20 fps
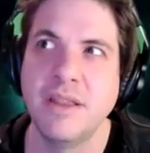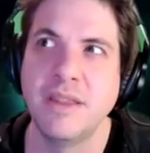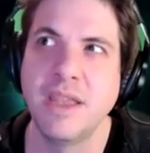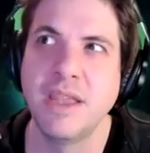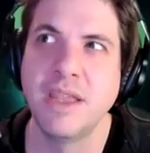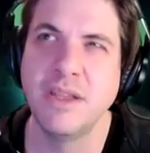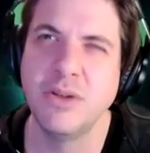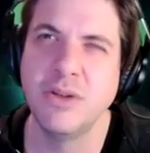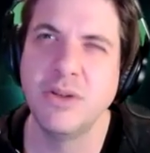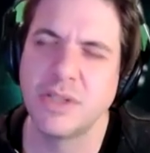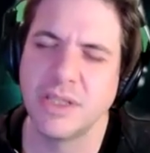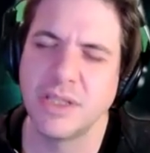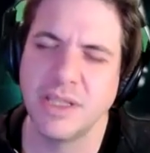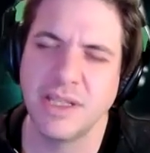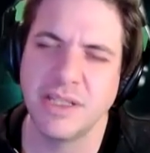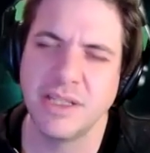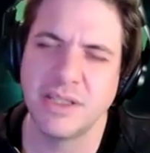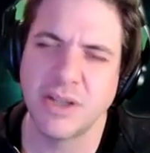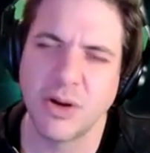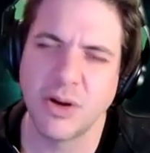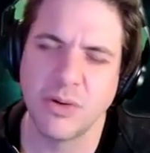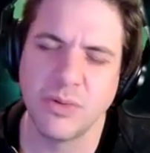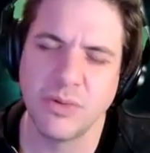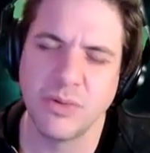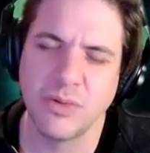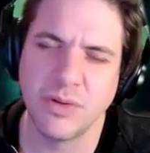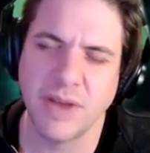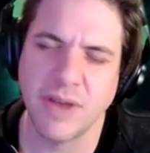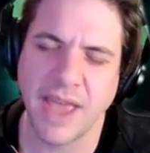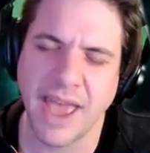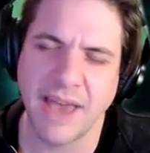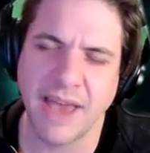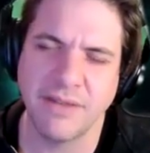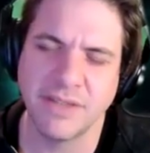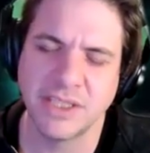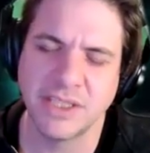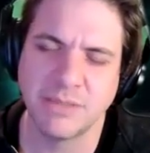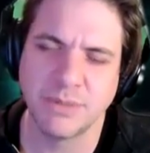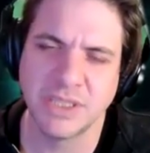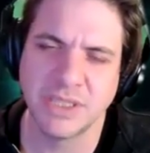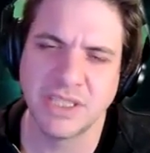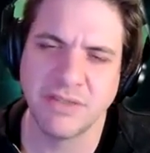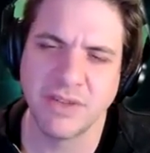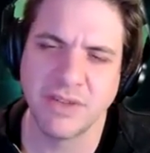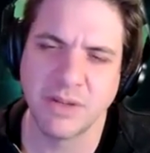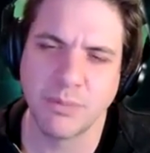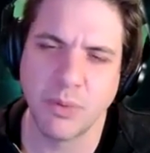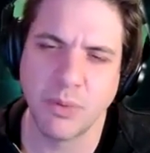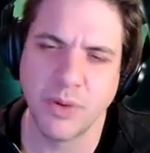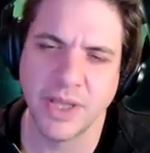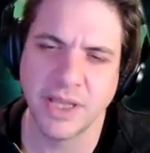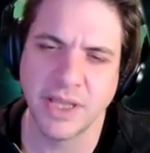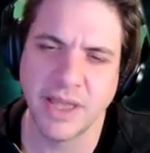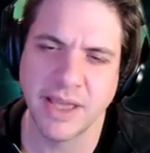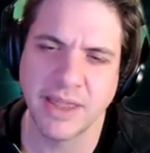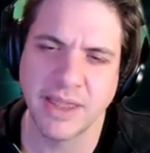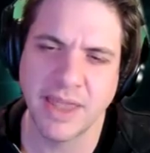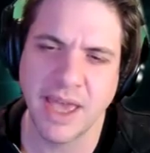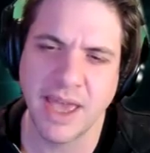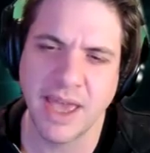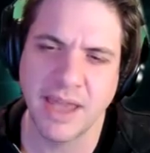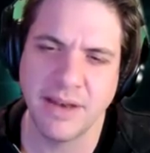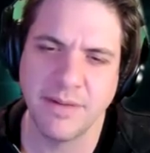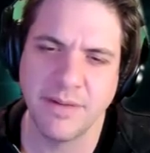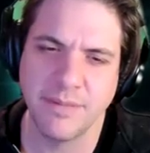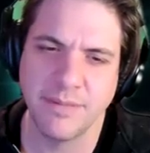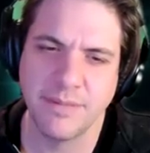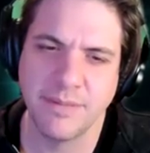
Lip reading: They usually don't have a specific point like that.